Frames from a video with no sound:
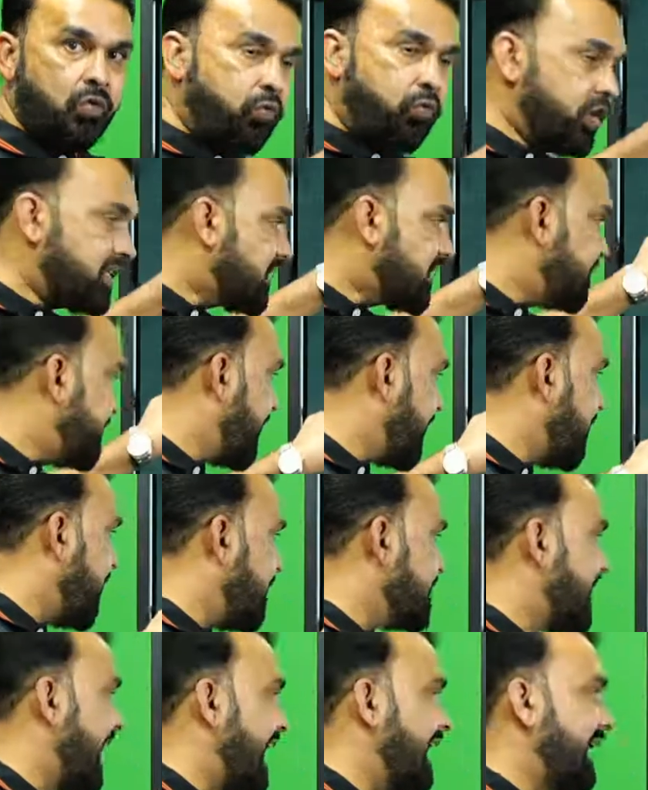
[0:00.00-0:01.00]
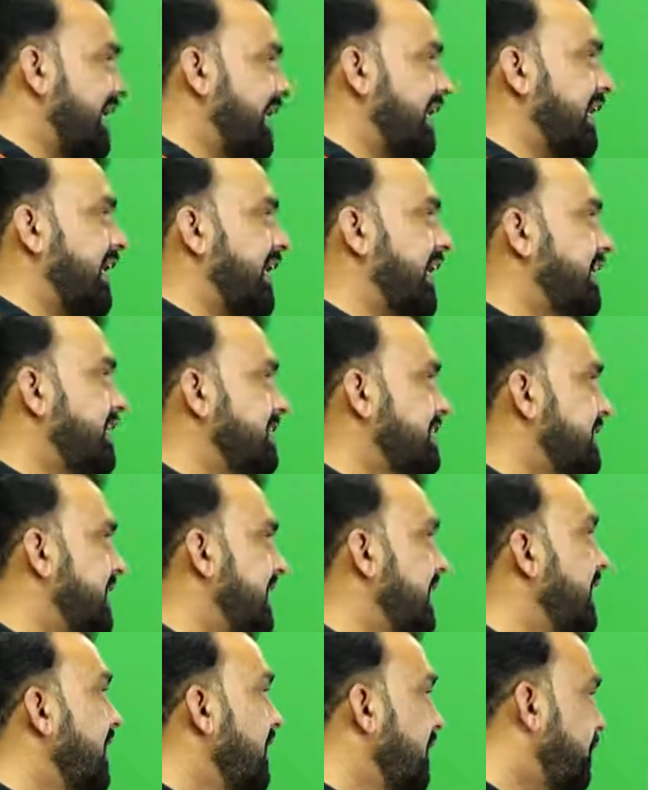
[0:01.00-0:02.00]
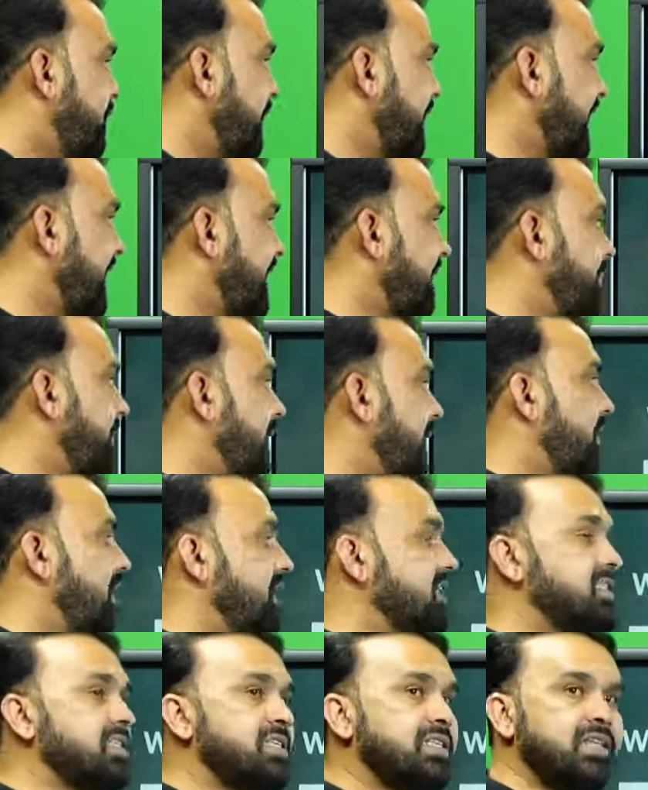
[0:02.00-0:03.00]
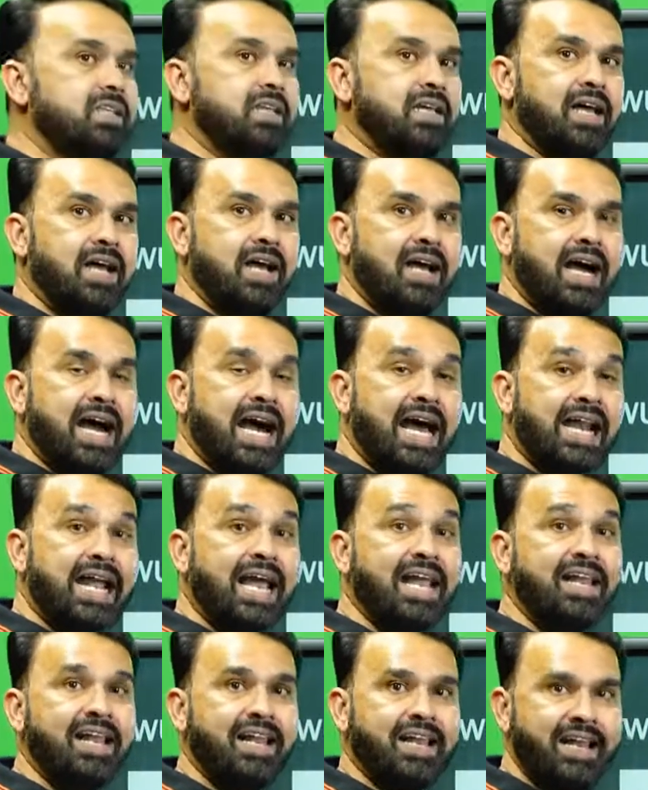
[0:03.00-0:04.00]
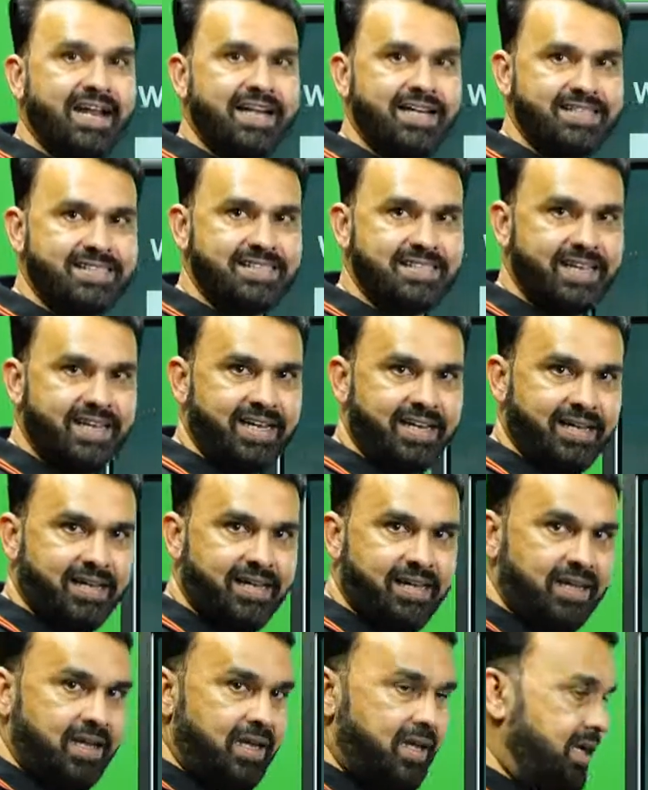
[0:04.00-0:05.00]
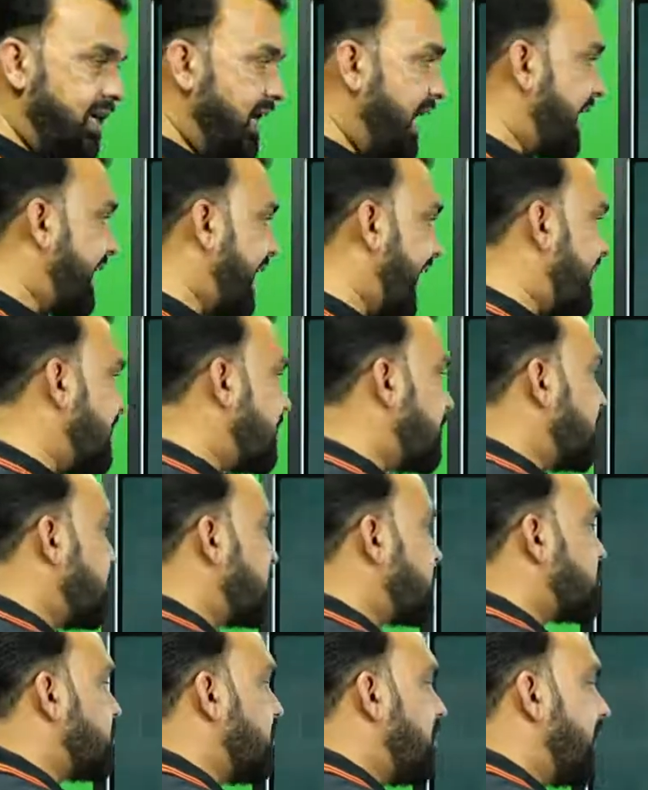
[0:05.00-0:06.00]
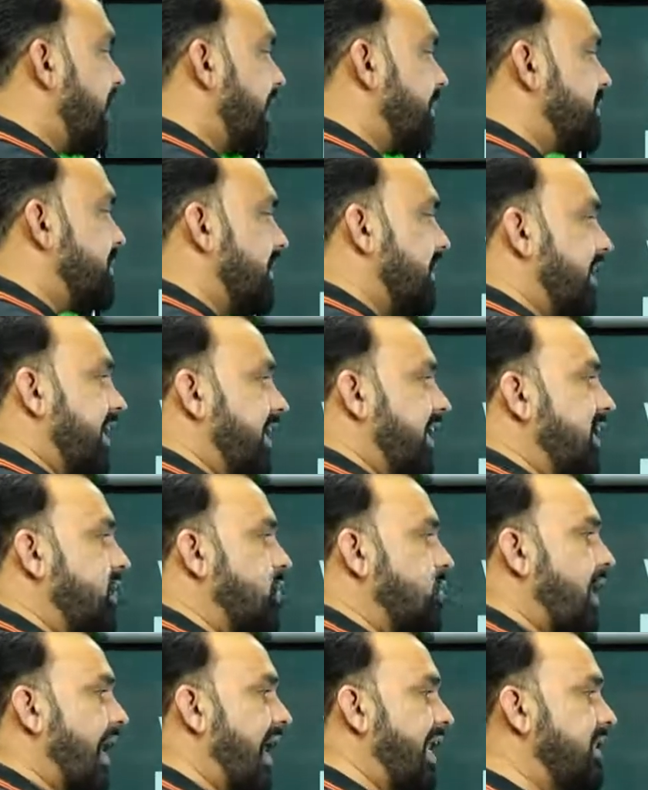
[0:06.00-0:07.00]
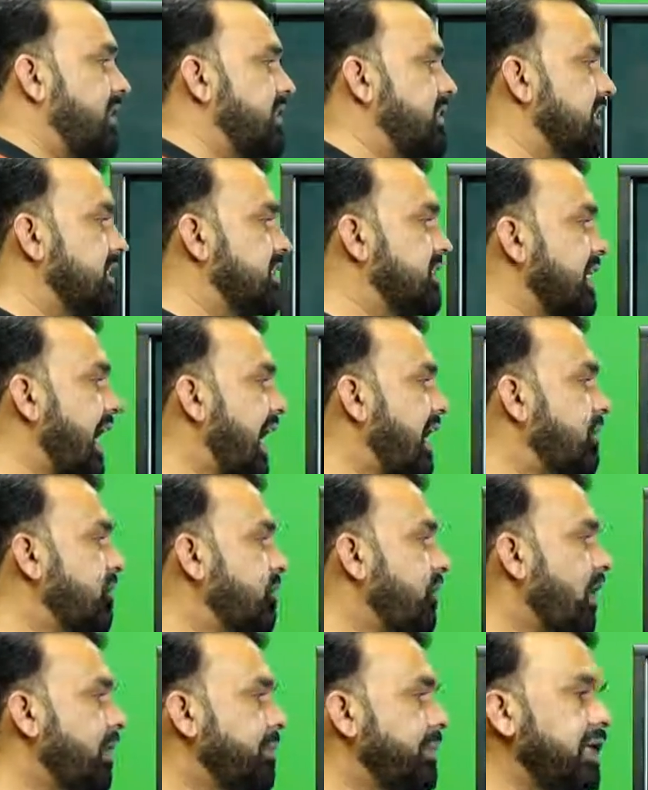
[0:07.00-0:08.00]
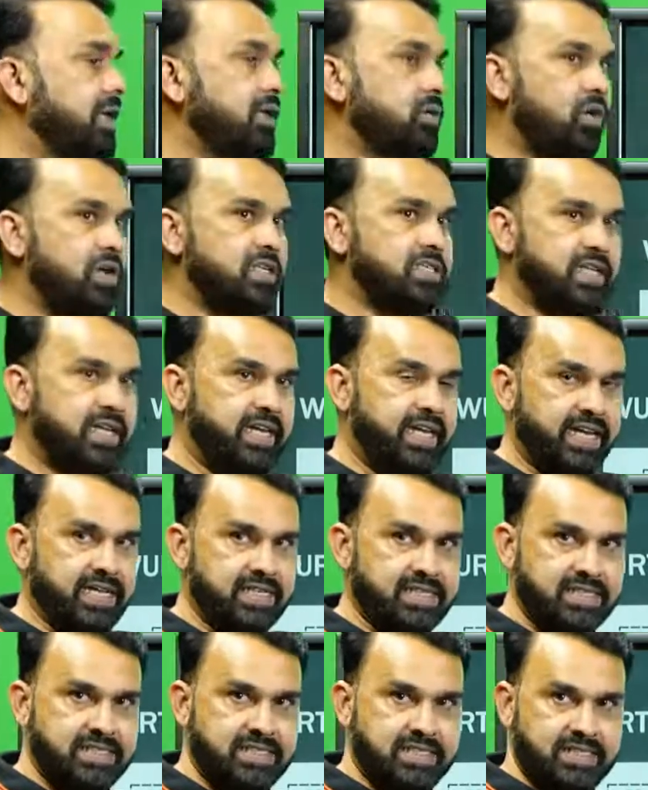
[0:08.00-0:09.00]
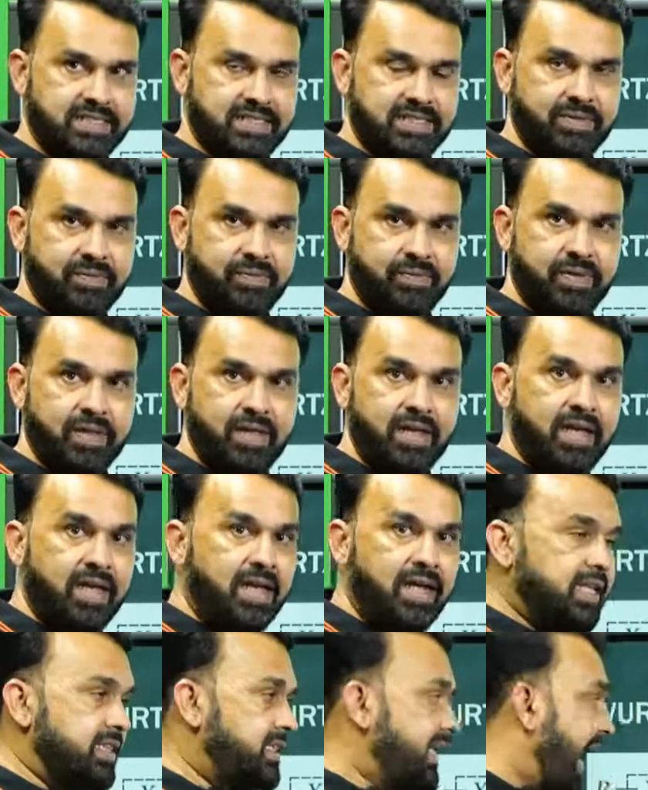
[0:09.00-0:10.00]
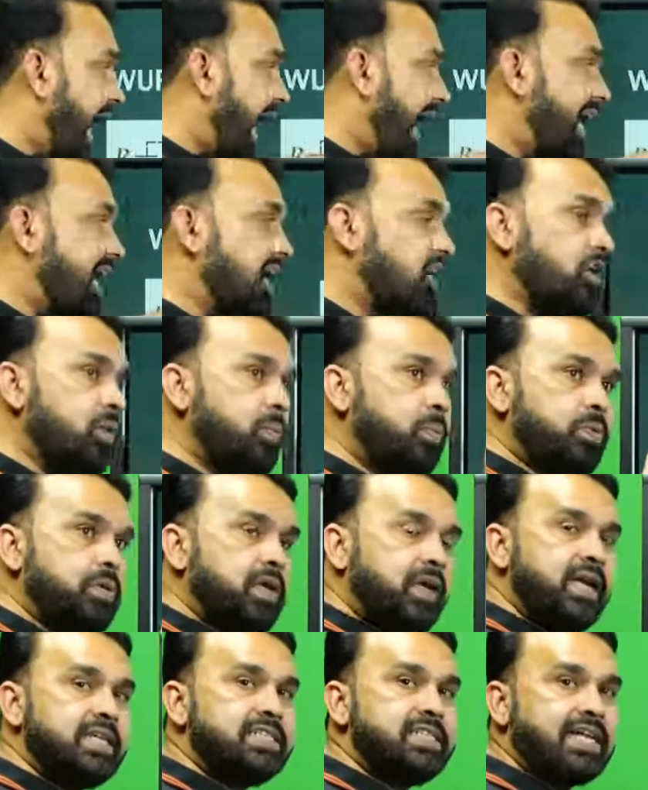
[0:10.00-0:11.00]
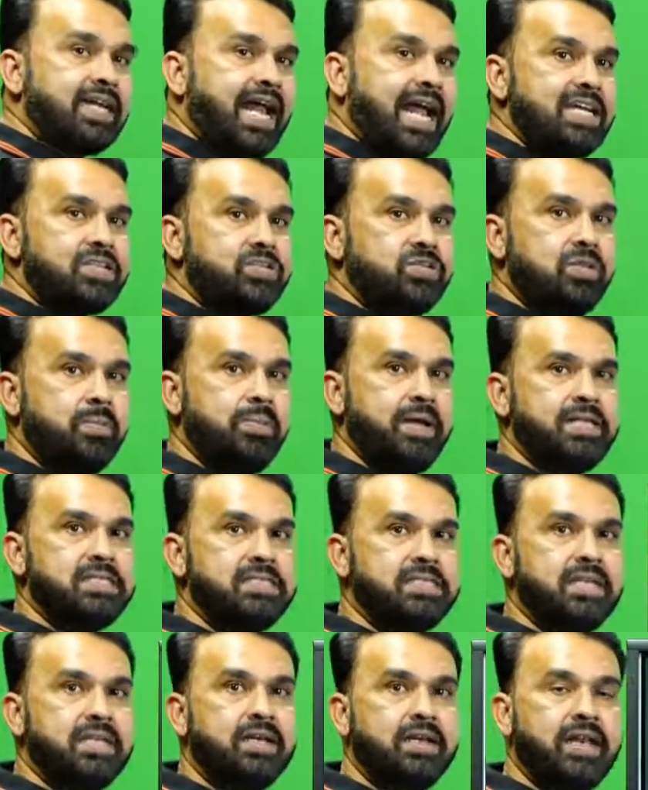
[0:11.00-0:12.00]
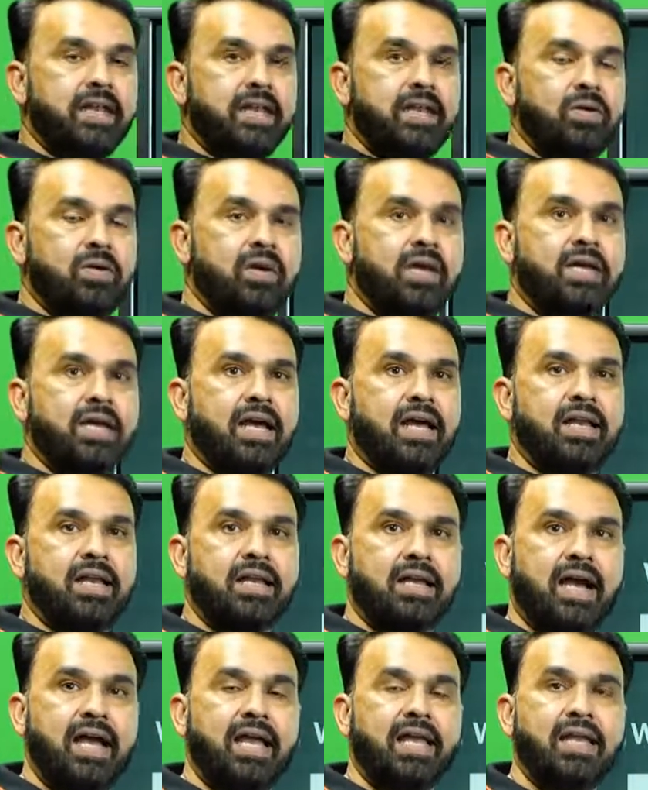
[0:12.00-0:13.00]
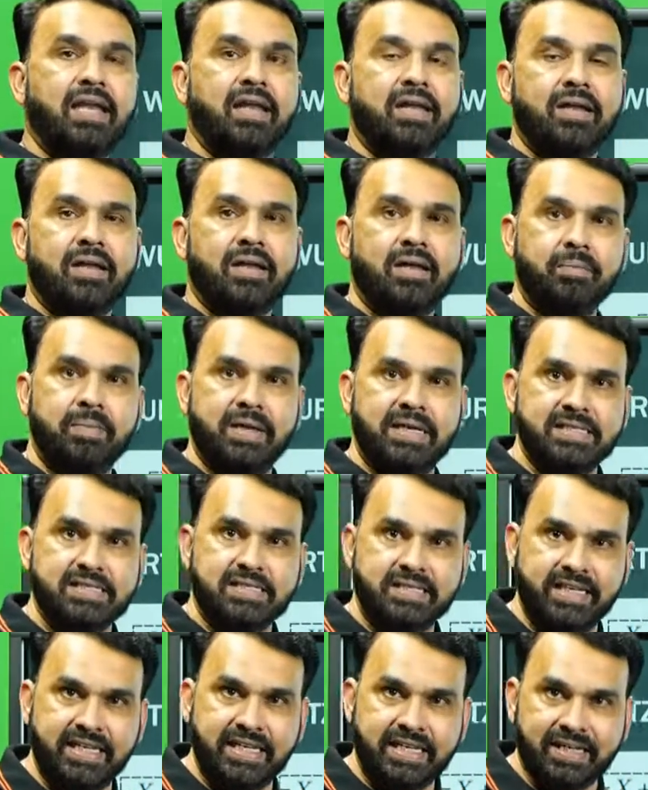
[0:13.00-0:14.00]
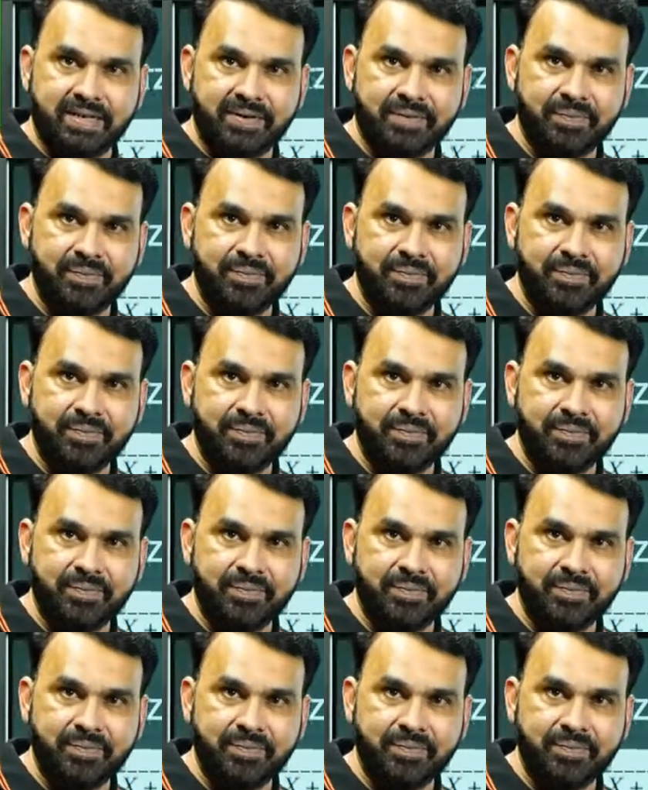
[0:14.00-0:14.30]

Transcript: WURTZ because alkyl halide is there, Fittig because aryl halide is there. Again, two sodiums are taking two halogens and forming twice NaX. The R group gets attached to the benzene ring. You'll get alkyl benzene,